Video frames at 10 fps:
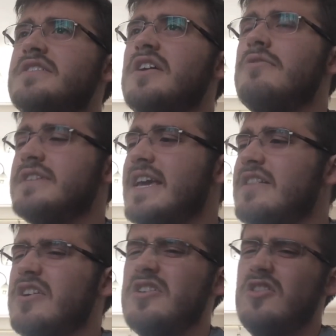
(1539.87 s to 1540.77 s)
they always get
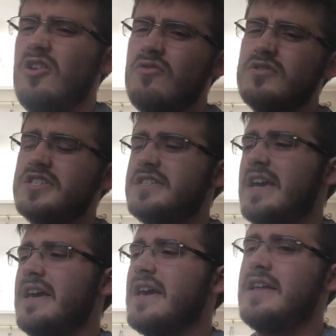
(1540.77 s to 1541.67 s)
like a long
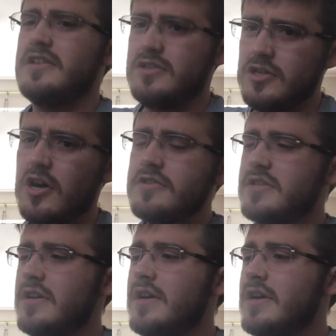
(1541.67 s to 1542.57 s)
stick and a dot,